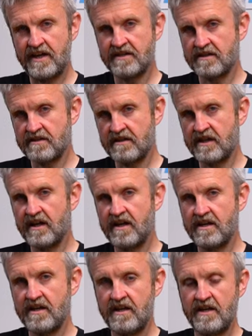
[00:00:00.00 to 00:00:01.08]
air to
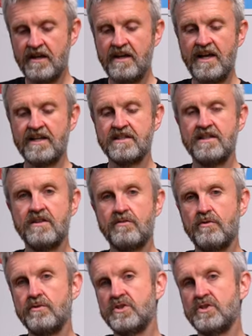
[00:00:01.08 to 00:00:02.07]
circulate and exit through a